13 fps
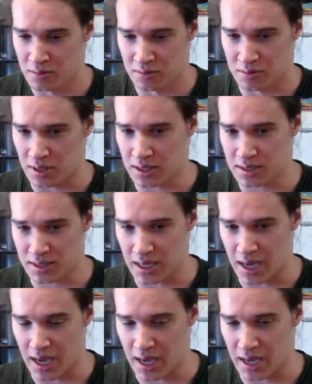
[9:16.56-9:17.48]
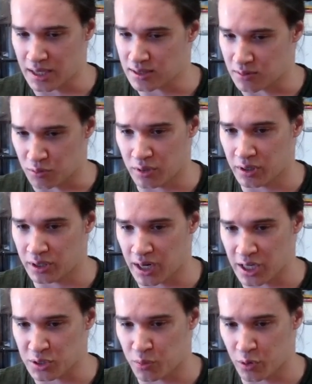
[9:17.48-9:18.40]
It's a really
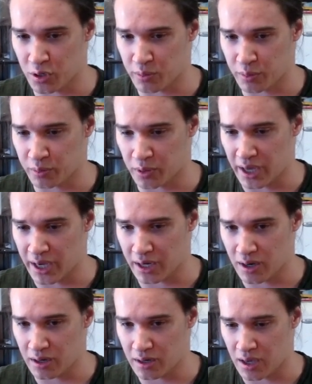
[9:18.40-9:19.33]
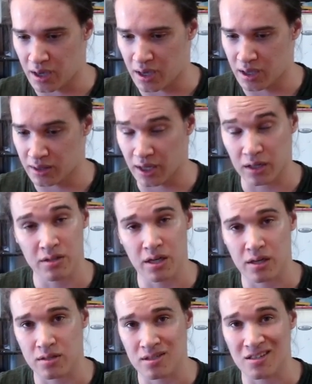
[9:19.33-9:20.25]
nice board to be playing on, and that'll
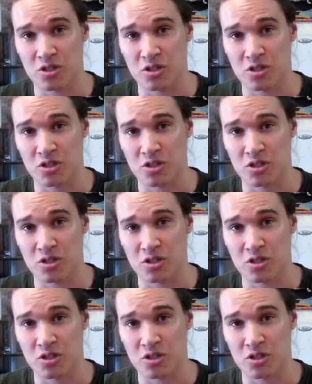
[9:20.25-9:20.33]
take us into